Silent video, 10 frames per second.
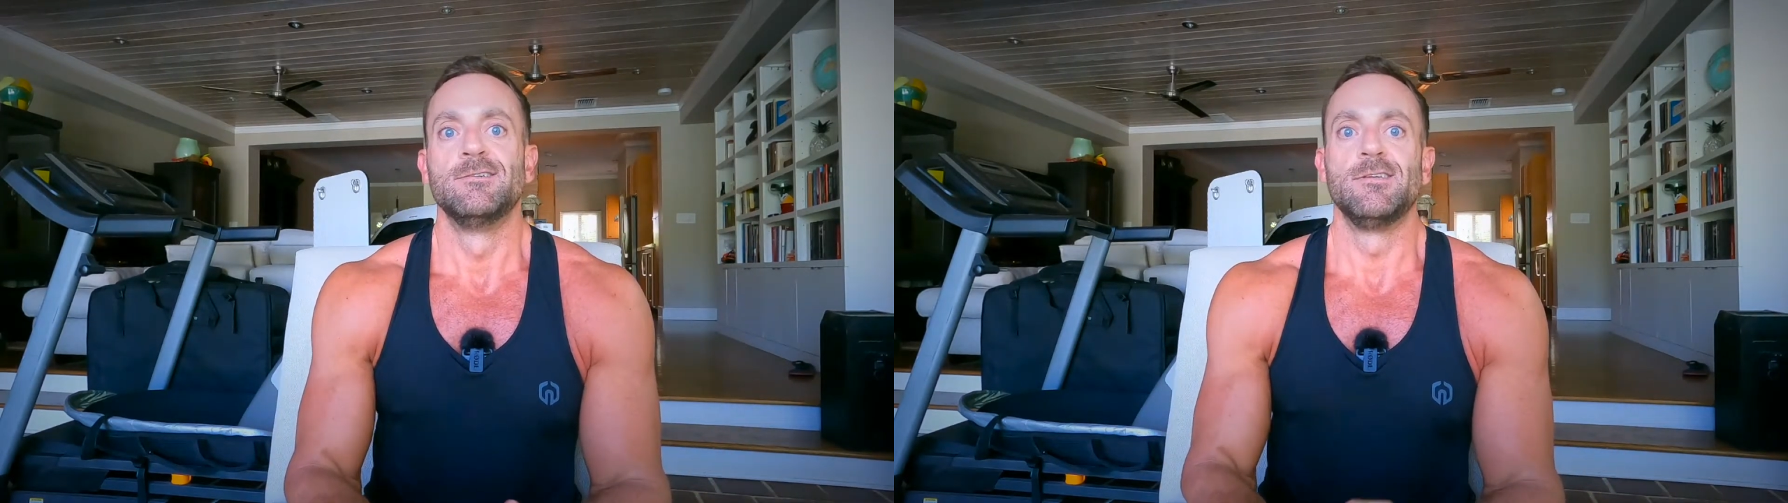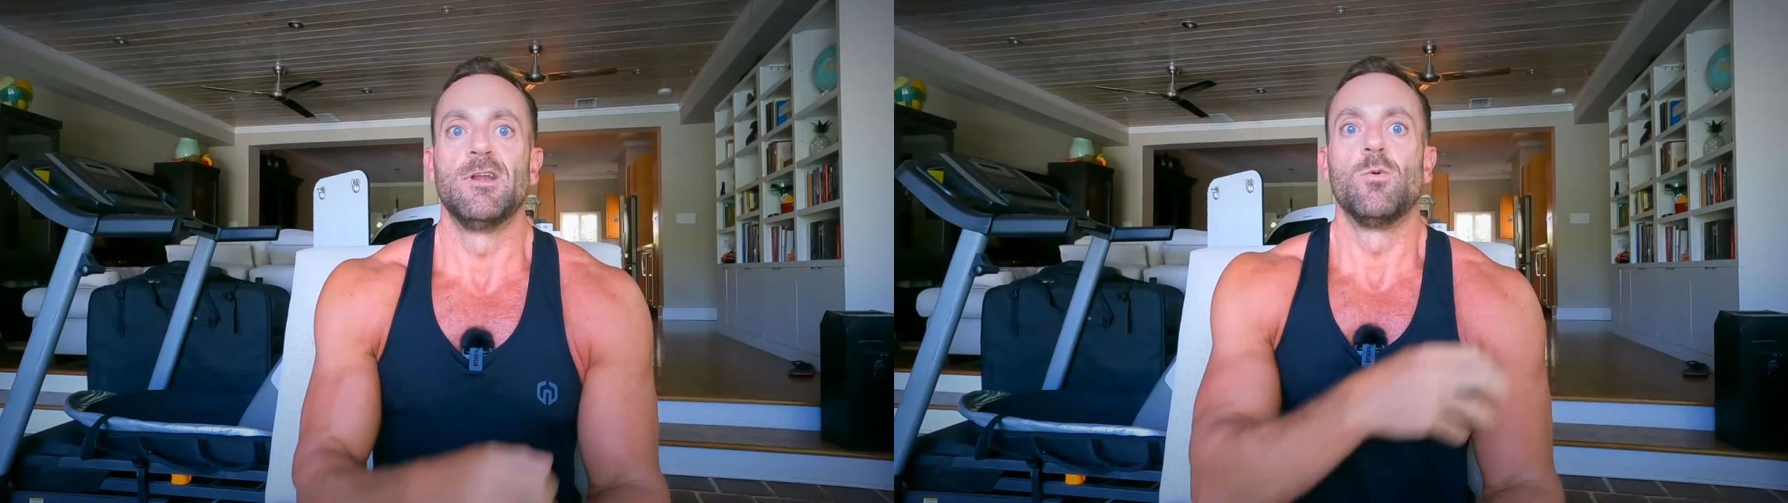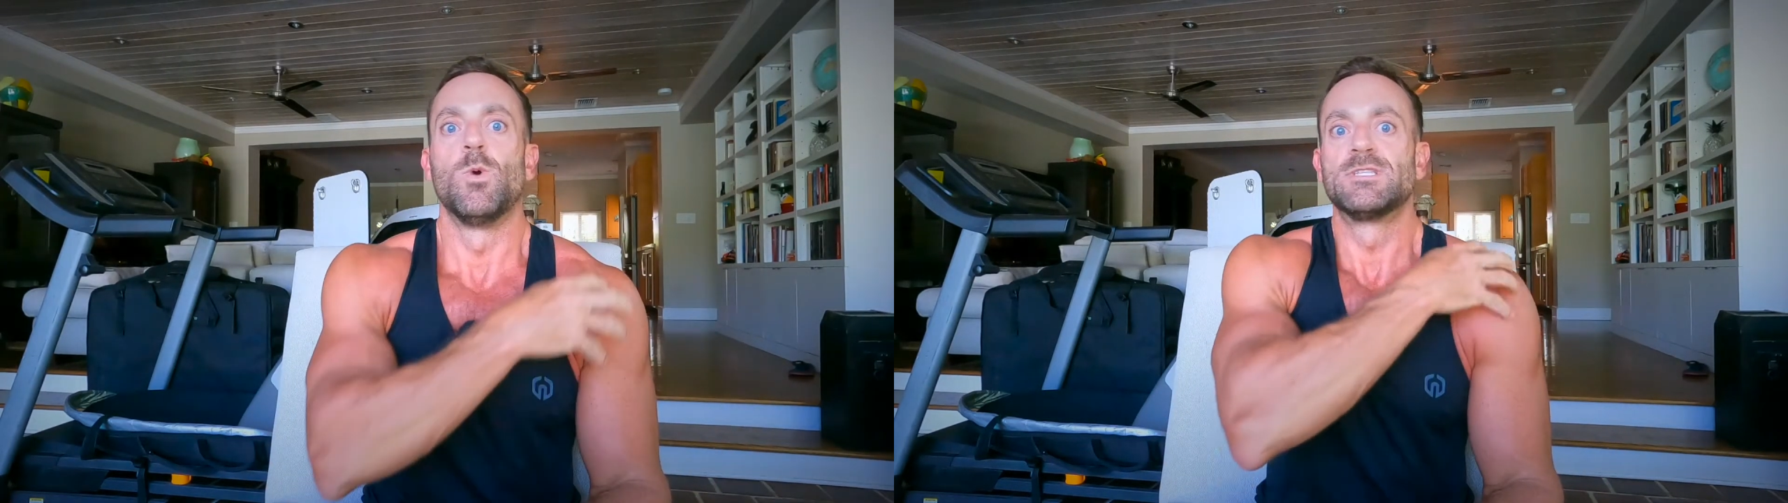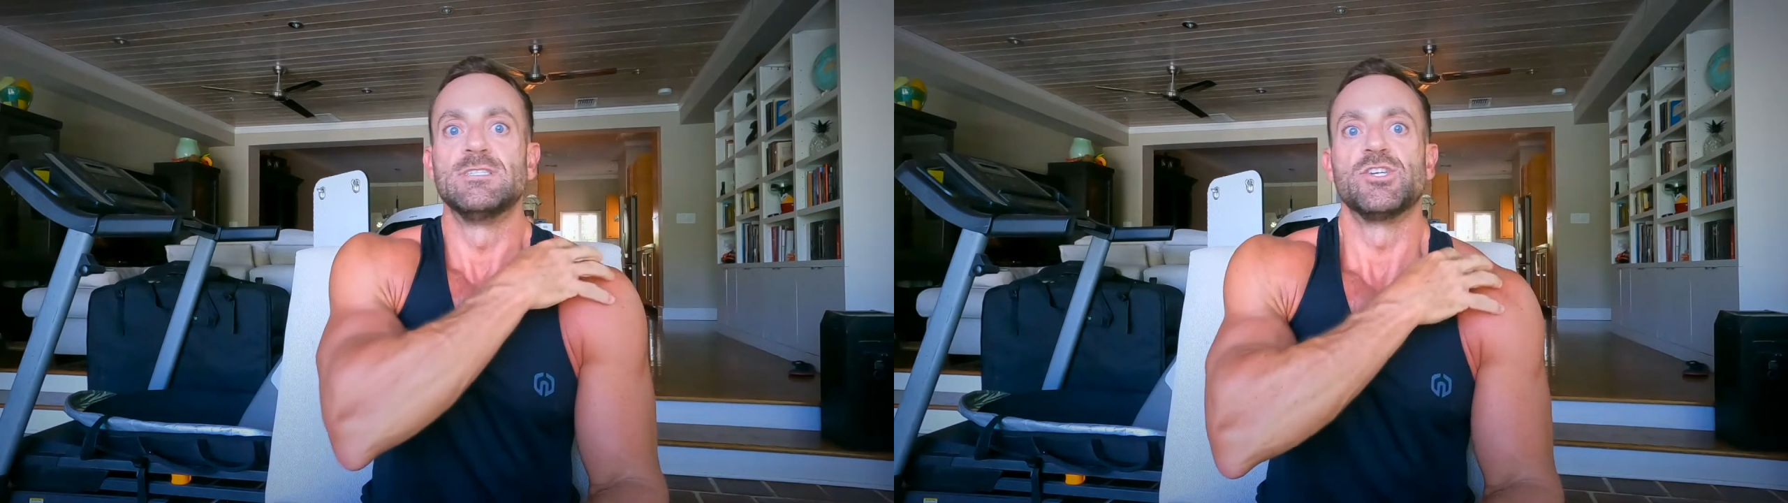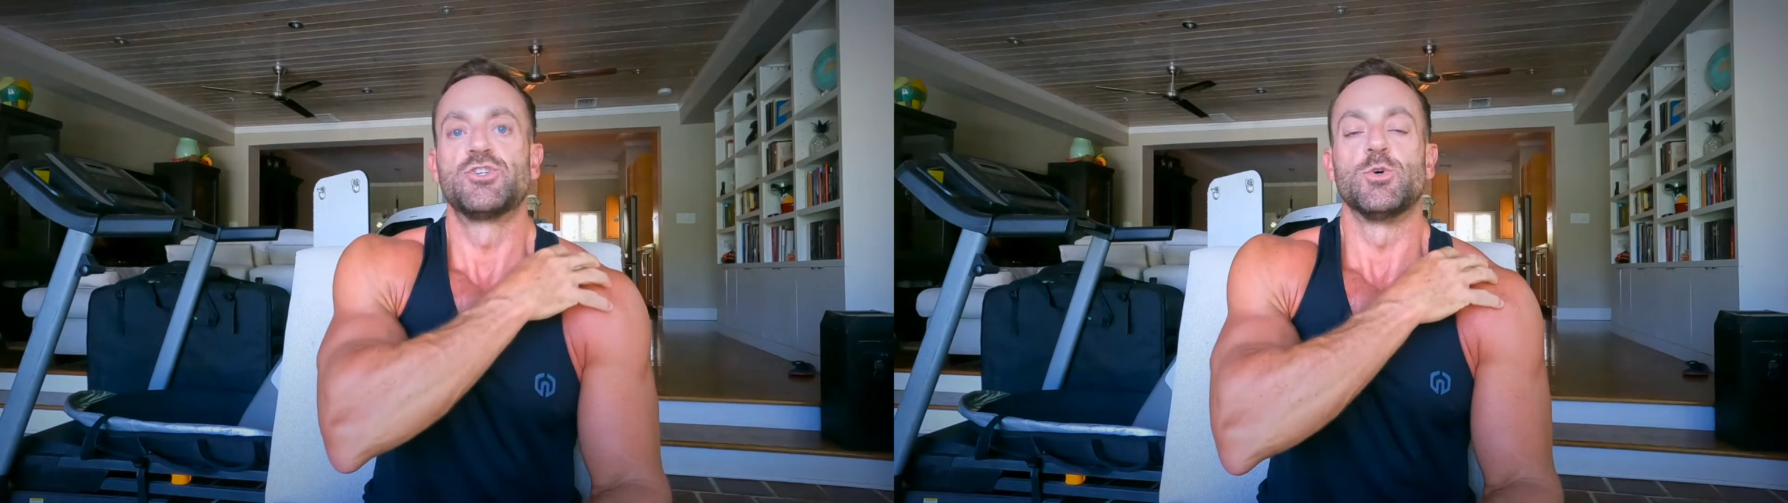what's in
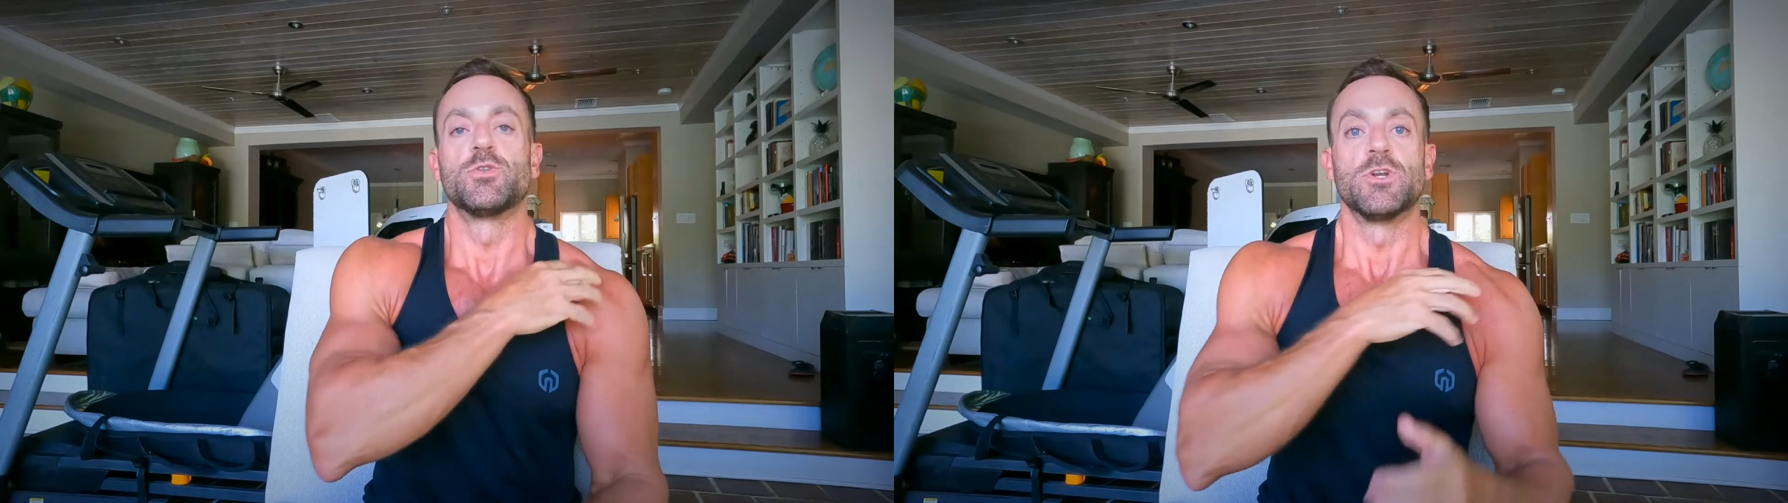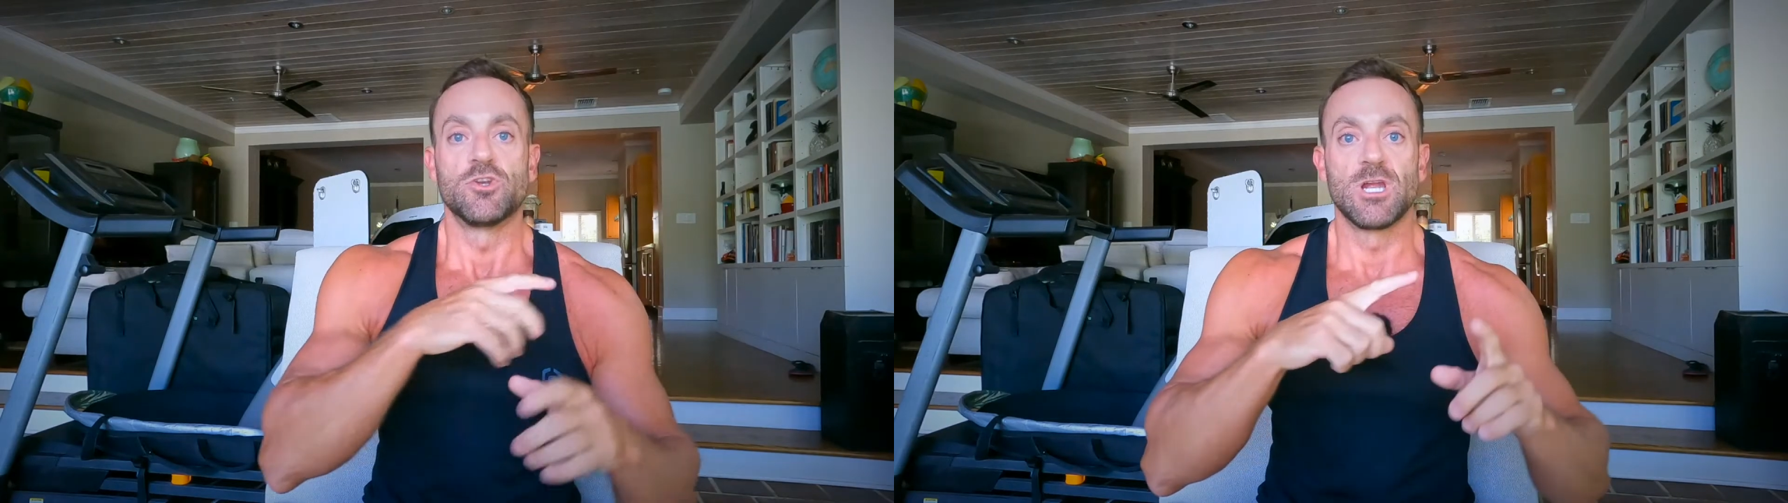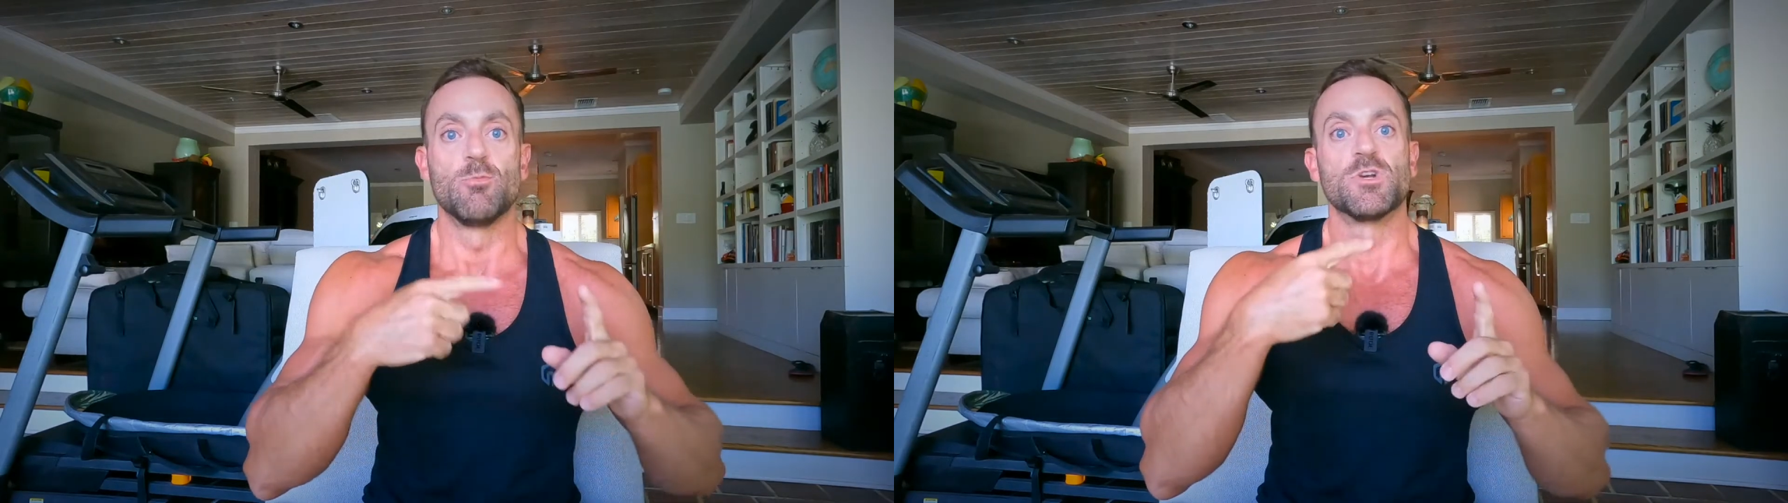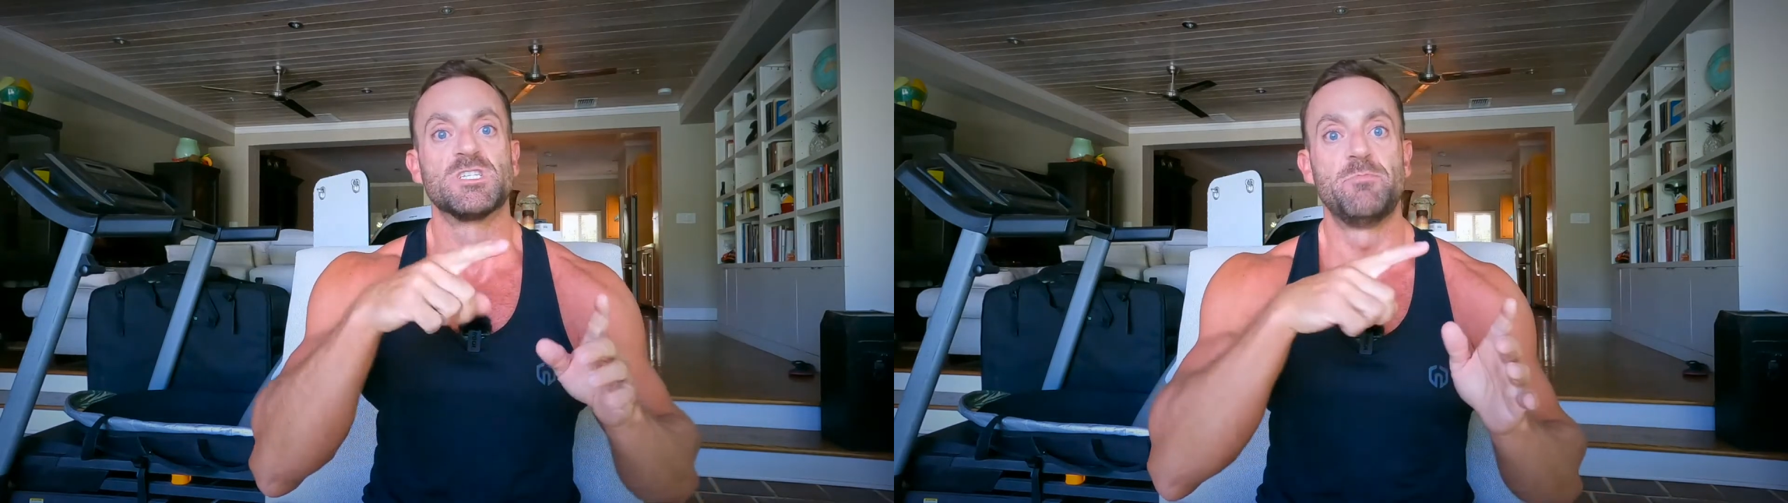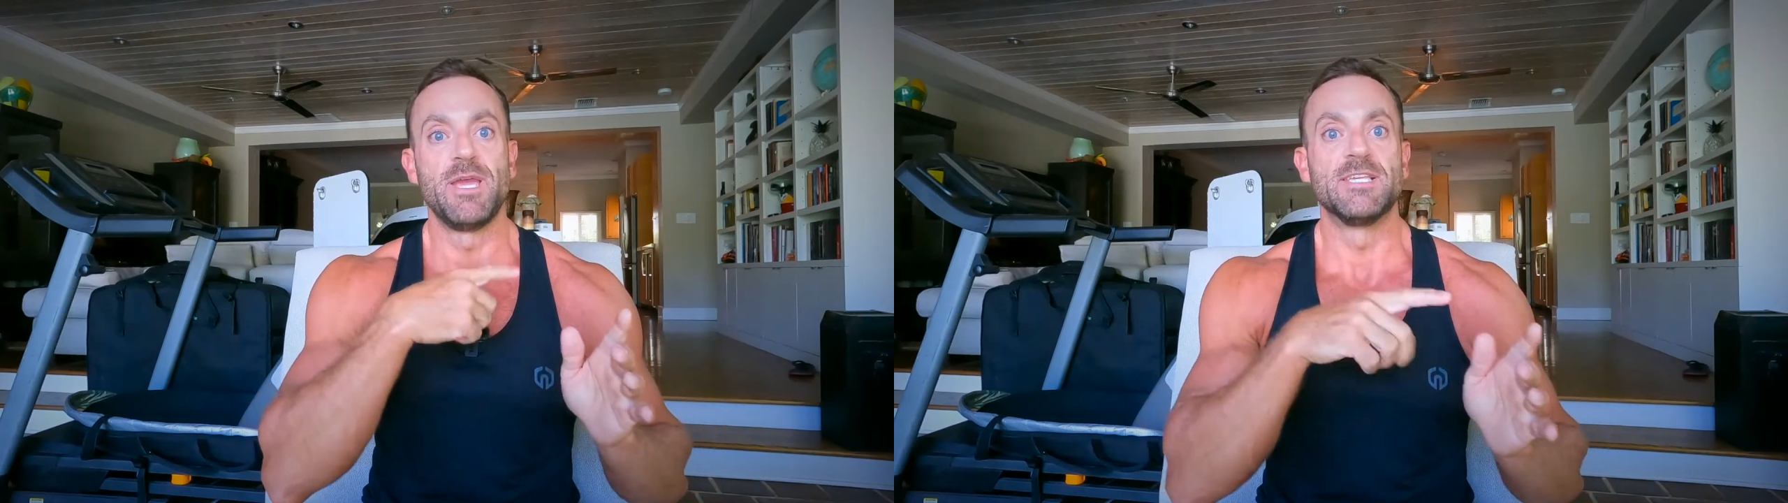the shoulder and create more
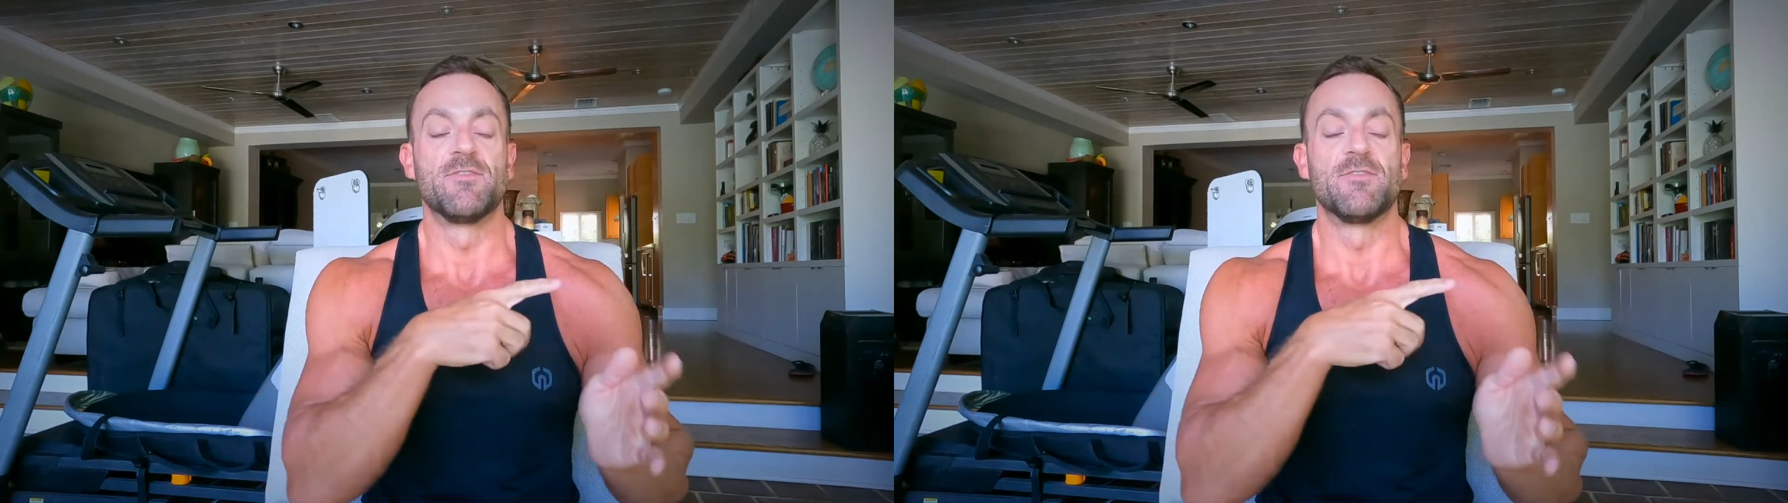space